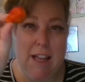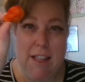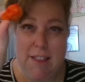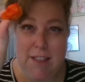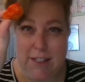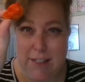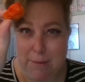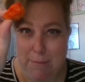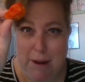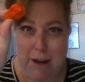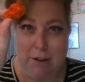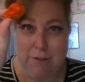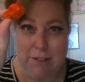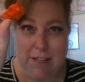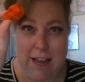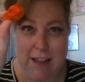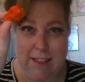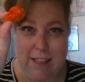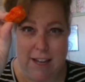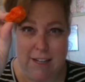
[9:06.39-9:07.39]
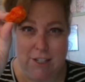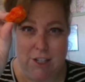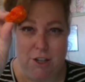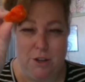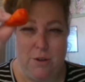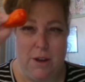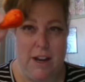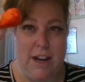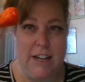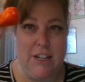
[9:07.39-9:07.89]
The tomatoes had that too.
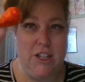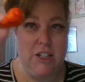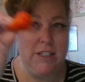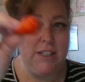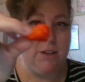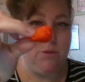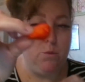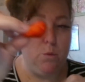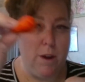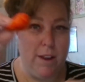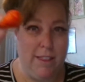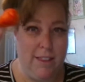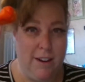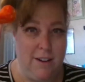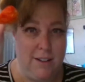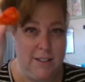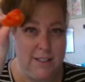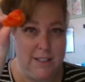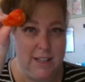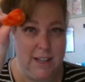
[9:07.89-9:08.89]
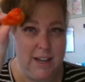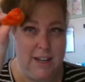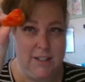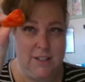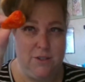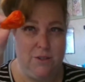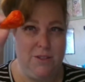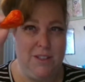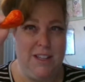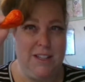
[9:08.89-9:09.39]
And I just did one little slit.
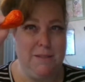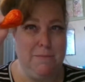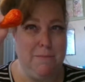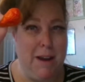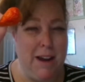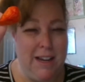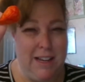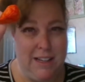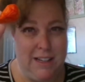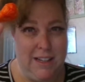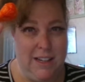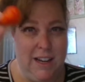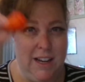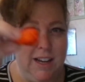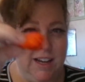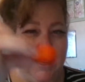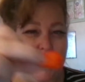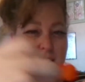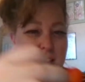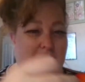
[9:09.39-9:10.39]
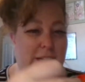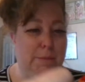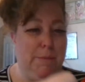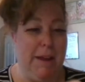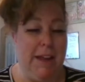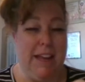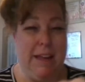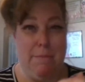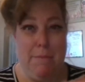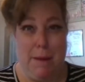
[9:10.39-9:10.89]
So these might need to be,
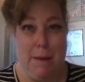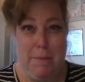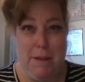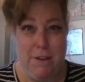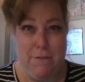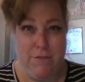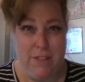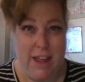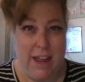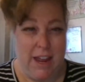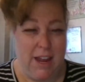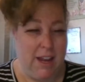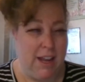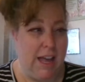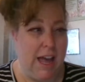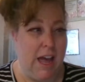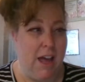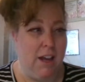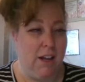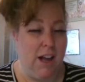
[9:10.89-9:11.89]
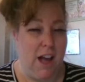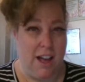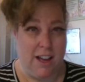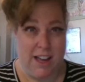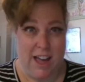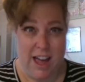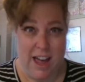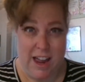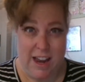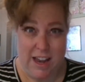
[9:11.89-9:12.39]
maybe if they got
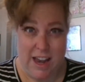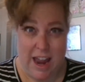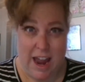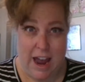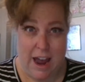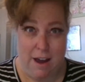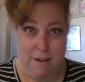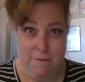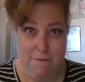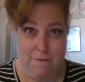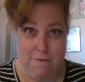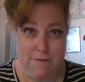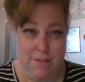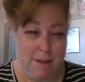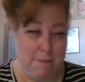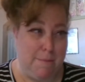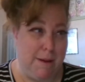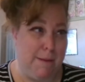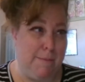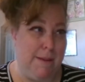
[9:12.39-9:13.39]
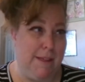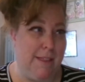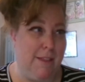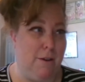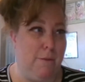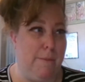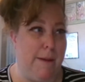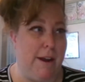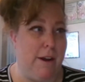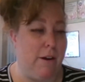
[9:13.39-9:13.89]
cut in half, they might be a
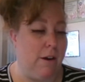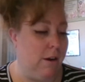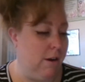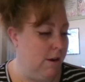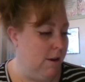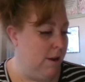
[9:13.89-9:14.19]
little better.